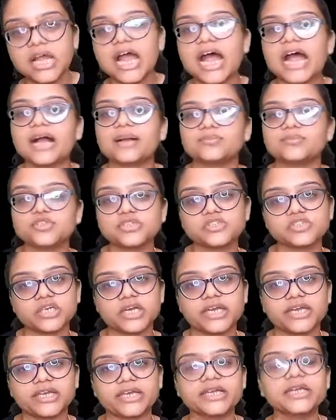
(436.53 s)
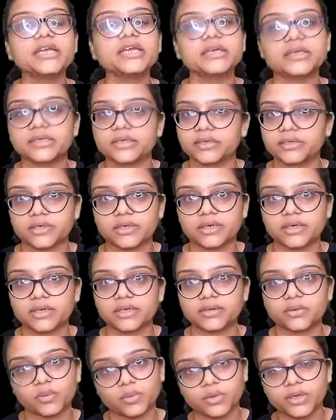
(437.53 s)
I'm just writing it literally.
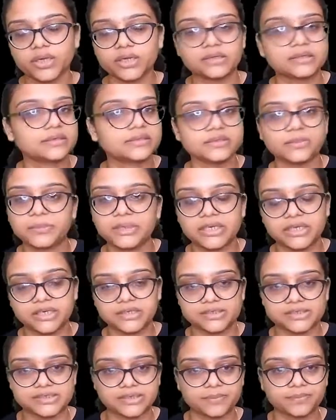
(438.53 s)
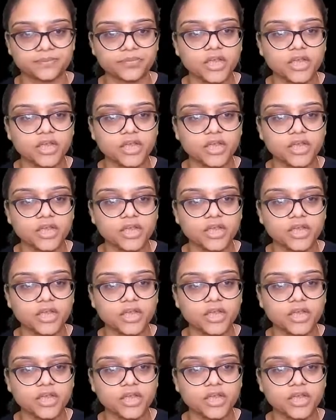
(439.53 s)
Okay, the meaning is same.